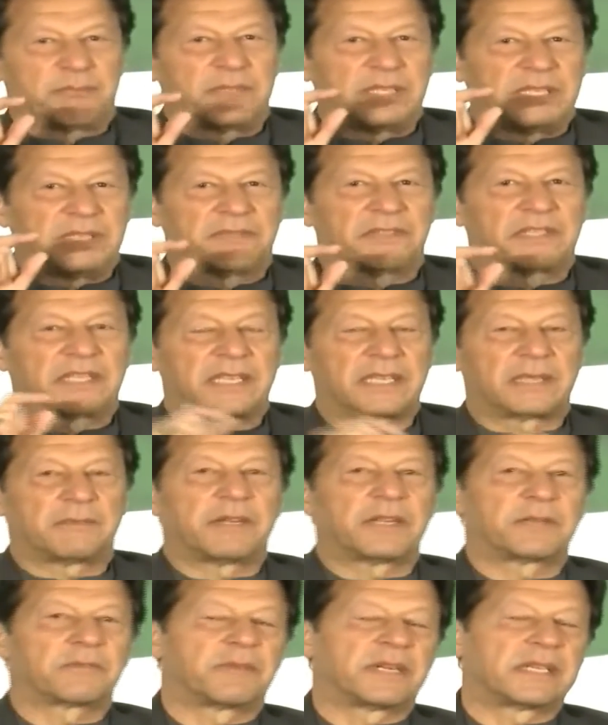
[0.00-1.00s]
just a brief
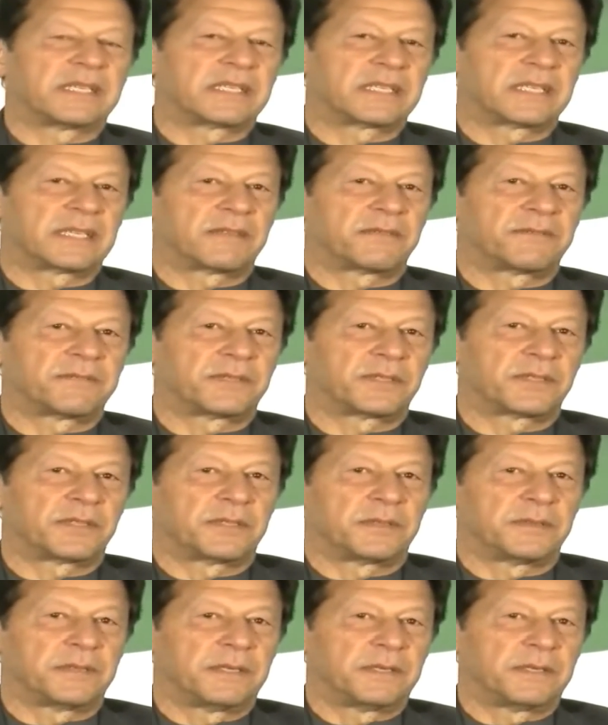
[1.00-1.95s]
thing about myself.